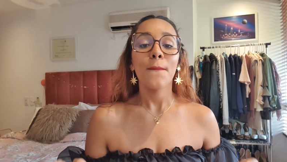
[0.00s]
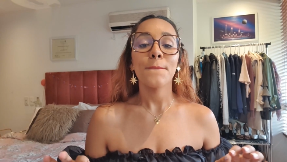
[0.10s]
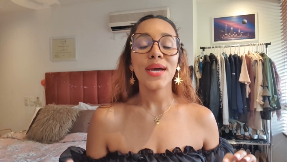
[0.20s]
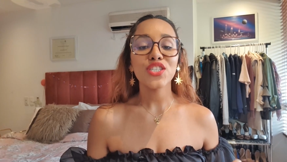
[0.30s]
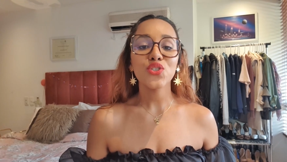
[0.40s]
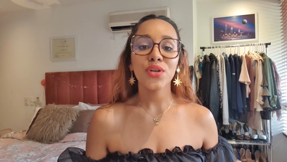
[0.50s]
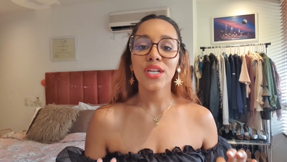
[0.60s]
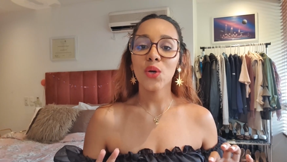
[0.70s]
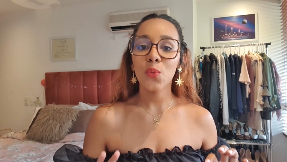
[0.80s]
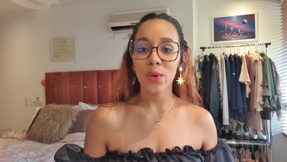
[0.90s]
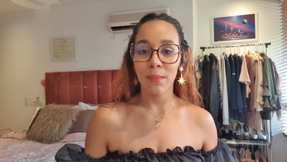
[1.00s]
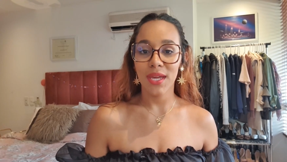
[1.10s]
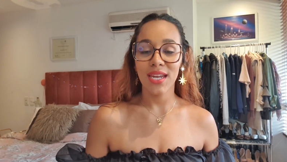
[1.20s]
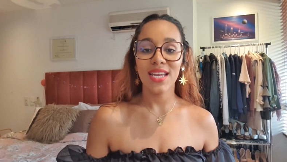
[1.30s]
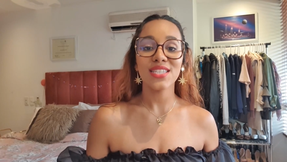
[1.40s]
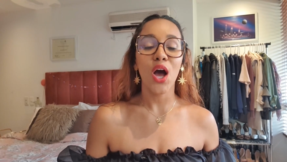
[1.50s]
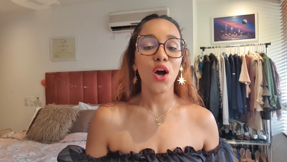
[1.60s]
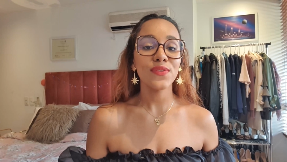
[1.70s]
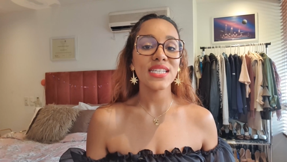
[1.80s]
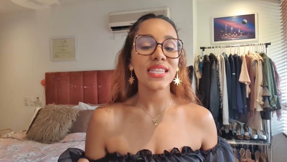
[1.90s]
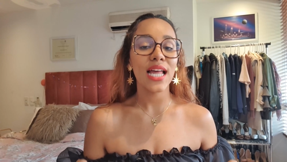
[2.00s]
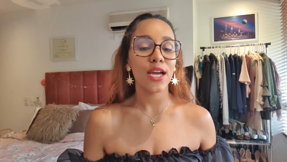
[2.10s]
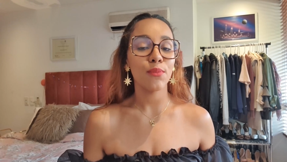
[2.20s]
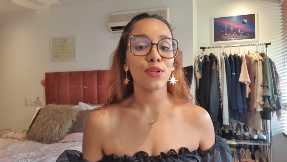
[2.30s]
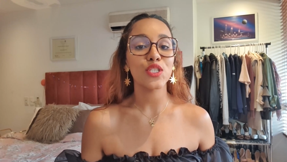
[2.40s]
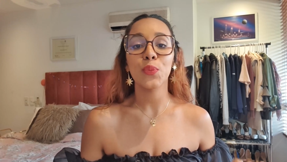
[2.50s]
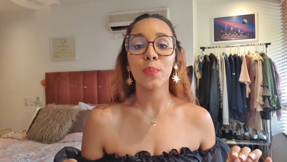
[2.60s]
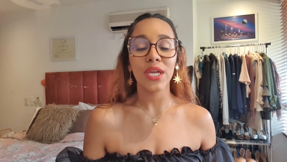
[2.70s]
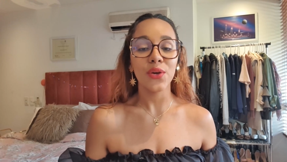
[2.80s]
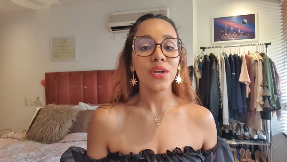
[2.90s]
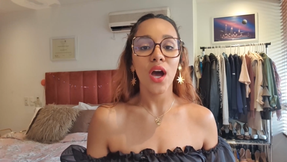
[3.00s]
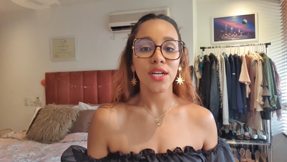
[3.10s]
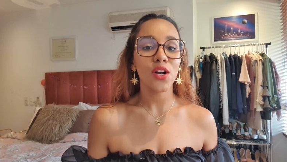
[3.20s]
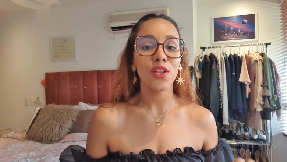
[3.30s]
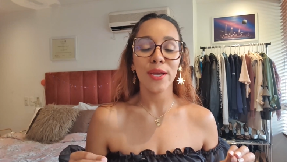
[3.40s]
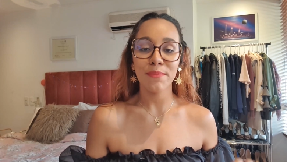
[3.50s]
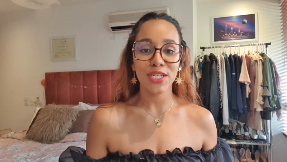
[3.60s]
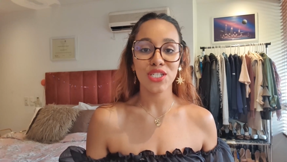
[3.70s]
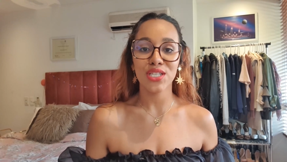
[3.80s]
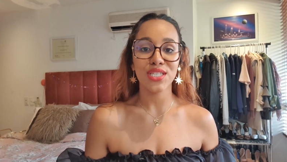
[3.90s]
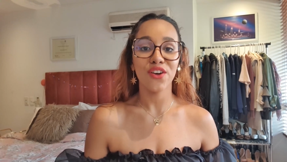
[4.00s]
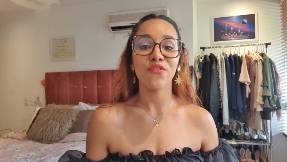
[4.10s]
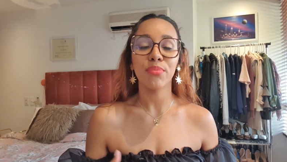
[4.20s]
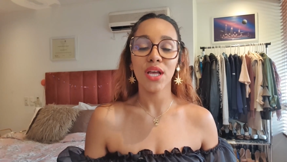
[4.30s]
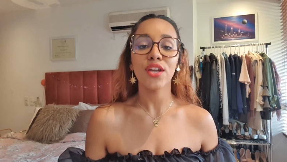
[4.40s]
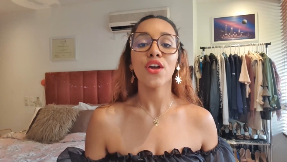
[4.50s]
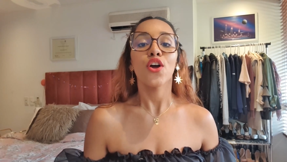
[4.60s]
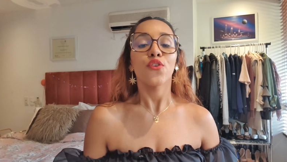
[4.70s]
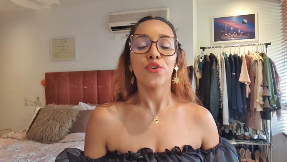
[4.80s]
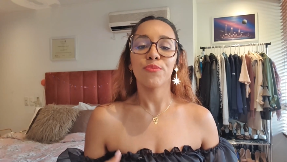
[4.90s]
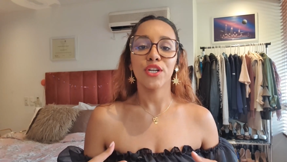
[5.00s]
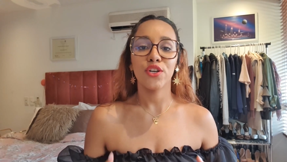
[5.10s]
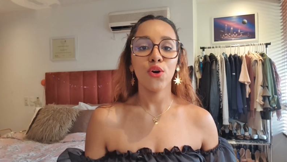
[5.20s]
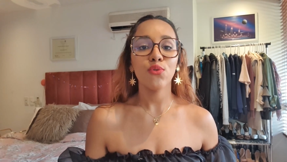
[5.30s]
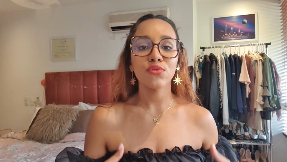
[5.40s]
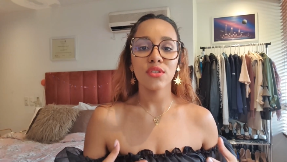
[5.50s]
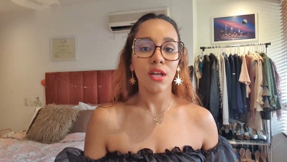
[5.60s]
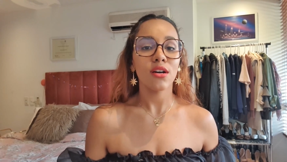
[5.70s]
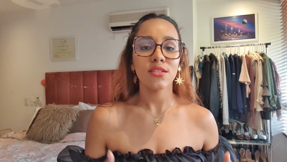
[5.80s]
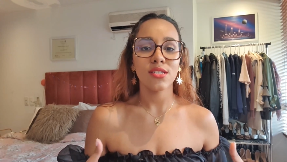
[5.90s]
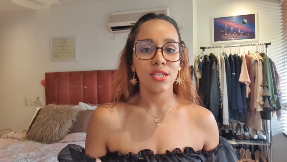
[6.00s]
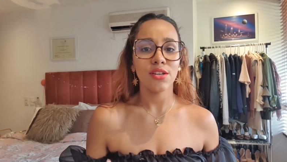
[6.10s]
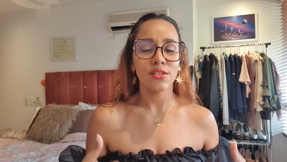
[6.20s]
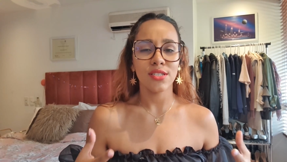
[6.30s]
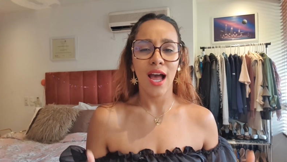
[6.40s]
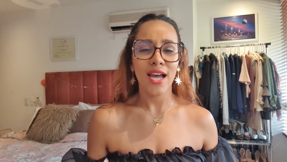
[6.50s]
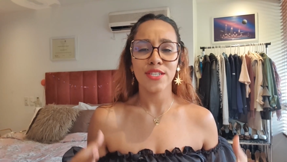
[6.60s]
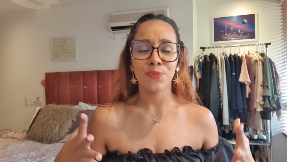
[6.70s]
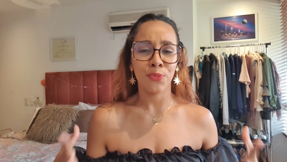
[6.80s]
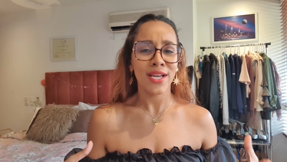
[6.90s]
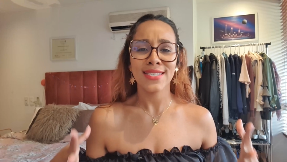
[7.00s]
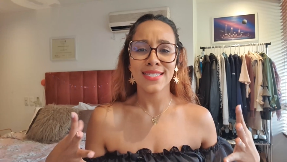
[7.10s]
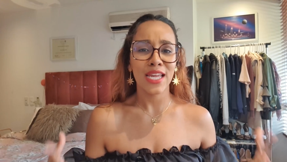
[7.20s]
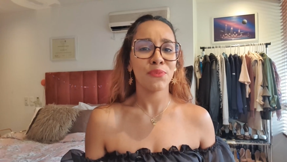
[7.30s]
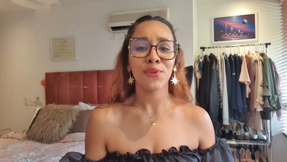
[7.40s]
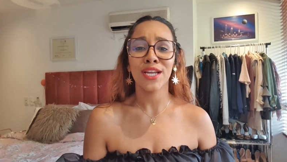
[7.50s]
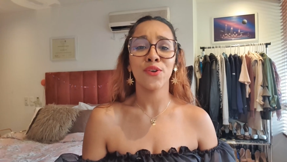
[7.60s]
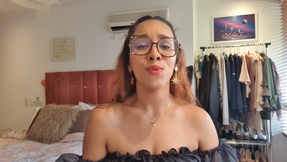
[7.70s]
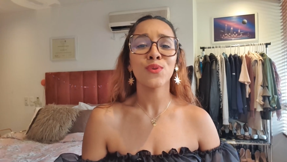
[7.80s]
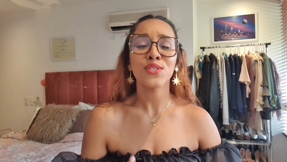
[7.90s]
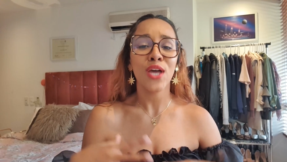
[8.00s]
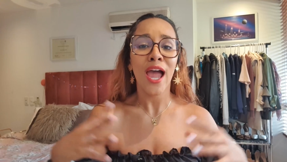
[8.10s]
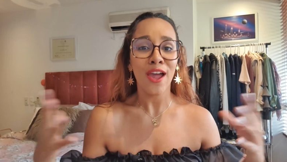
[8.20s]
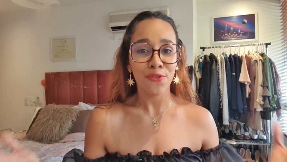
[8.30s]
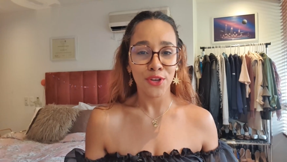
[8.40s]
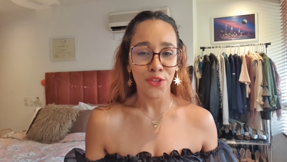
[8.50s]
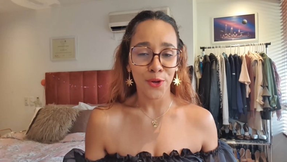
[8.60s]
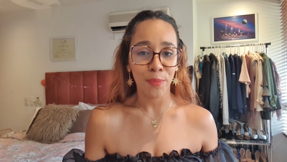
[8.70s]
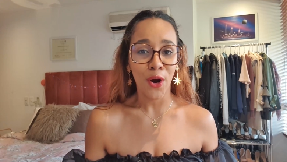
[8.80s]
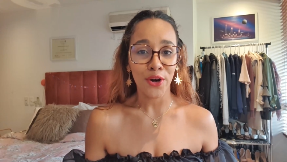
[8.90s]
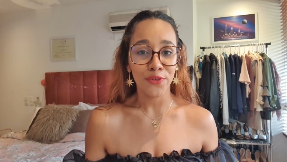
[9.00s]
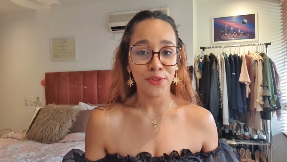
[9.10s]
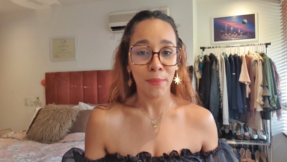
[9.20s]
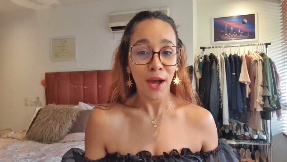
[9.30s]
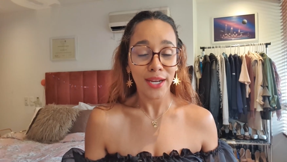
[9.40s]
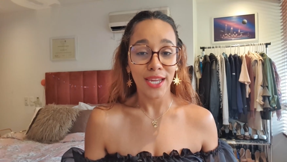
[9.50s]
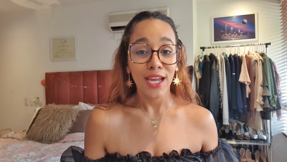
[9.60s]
menstruating women is often liable to periodical emissions of blood from the nose, lungs, ears, eyes, breast, navel, and almost every other part of the body.